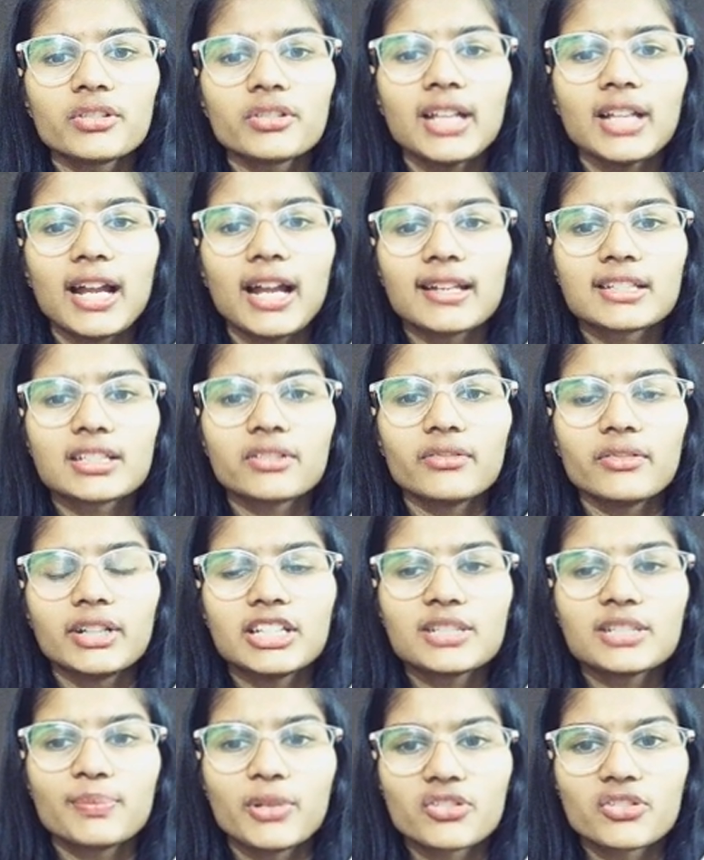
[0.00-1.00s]
tree, that is a very
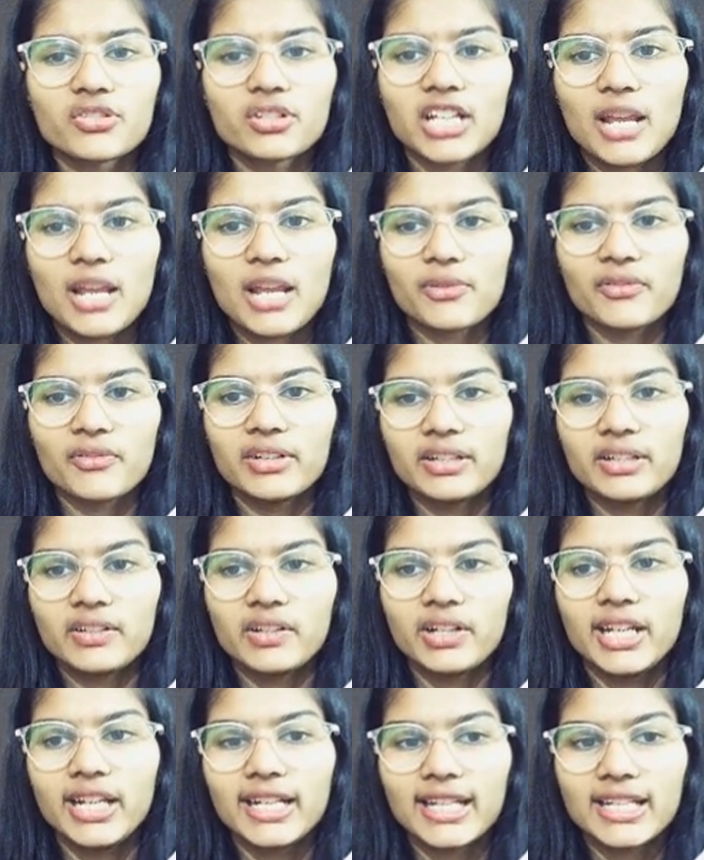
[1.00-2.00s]
special type of a tree
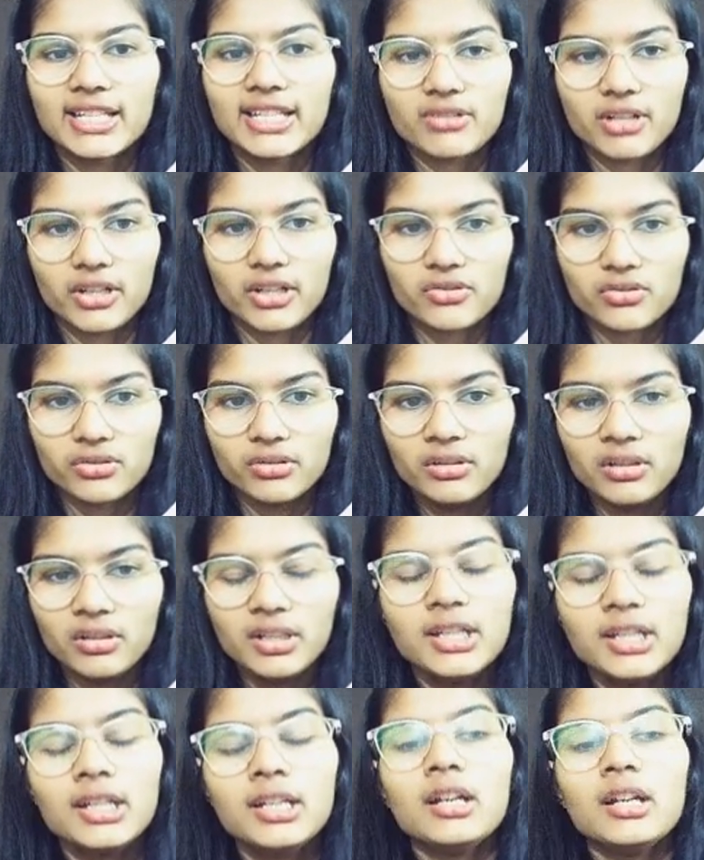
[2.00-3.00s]
data structure
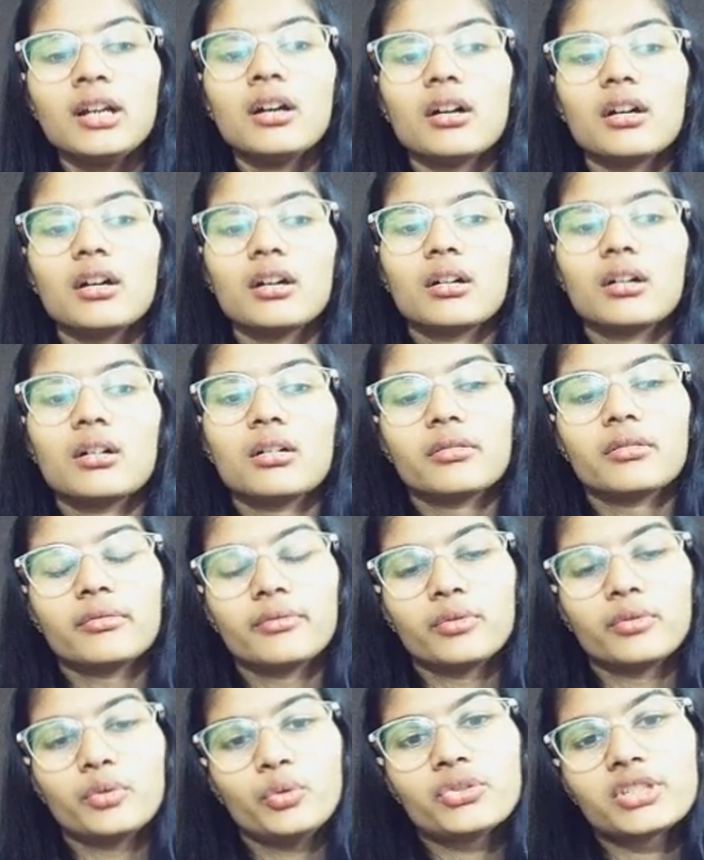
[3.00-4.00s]

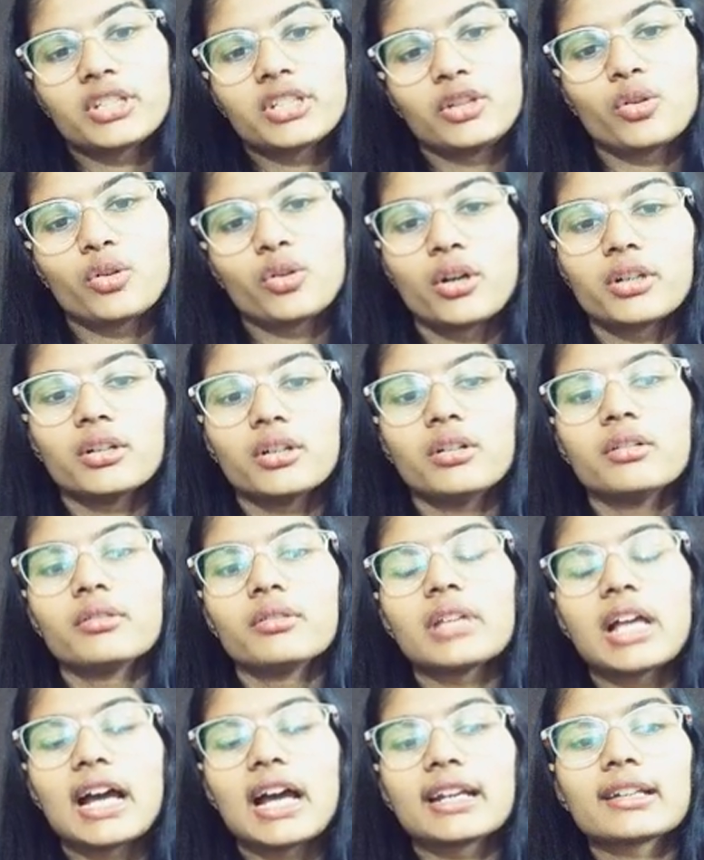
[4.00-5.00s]
whose in order
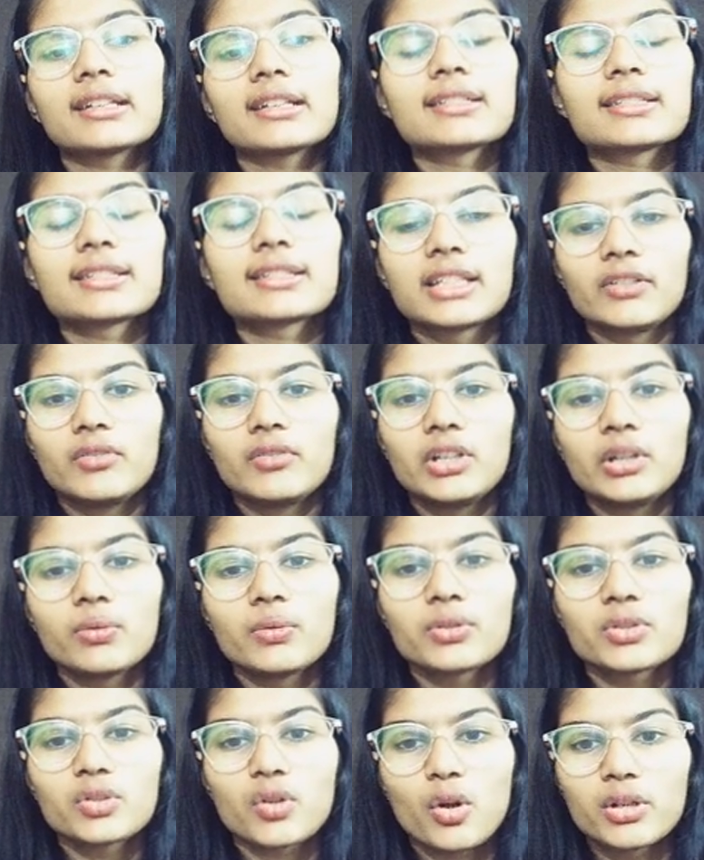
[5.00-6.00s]
that is giving you
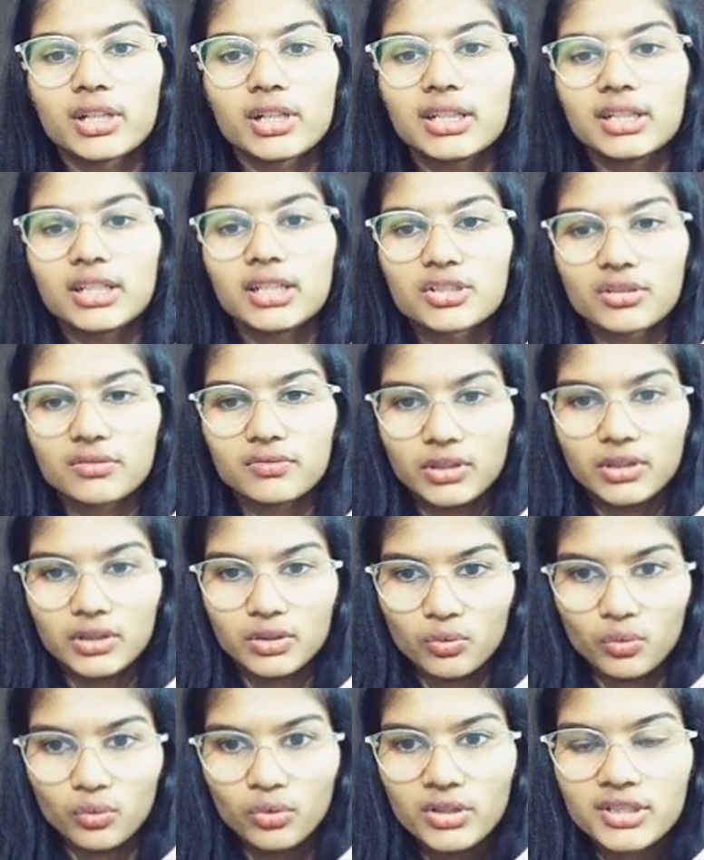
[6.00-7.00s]
a sorted list of the
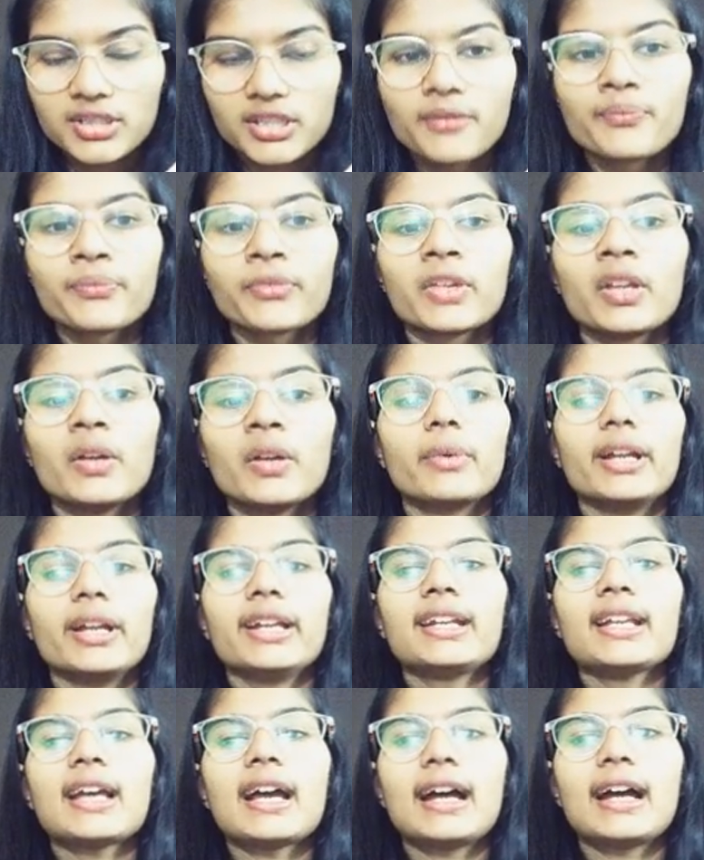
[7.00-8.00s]
nodes,
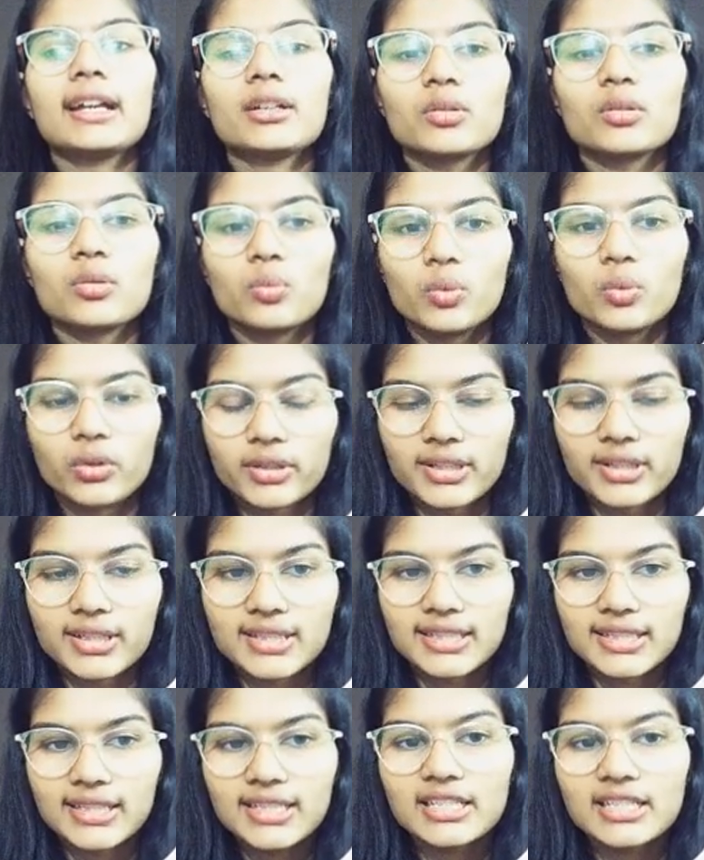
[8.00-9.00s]
right, and the
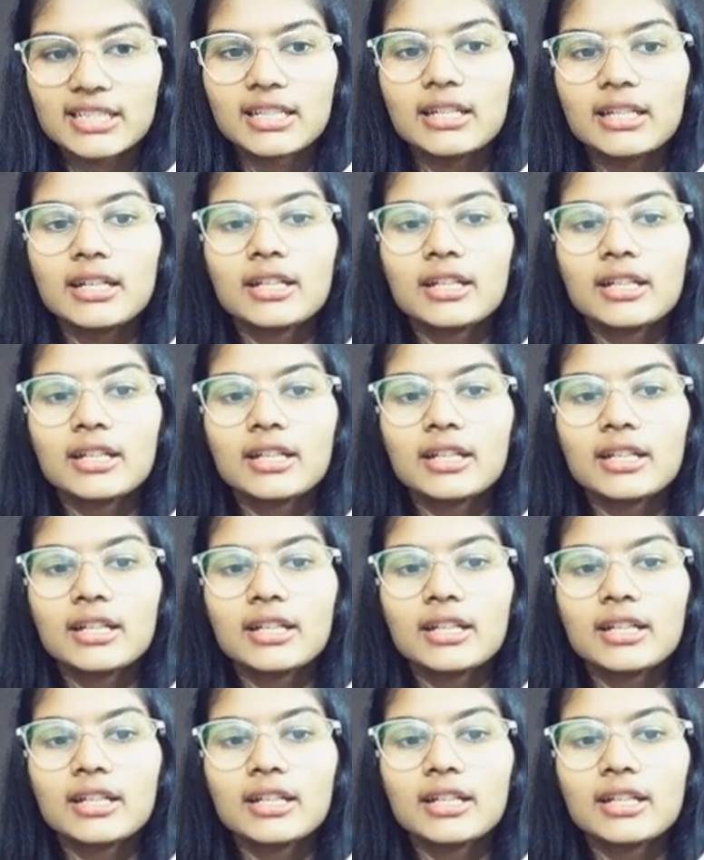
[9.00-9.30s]
vertices.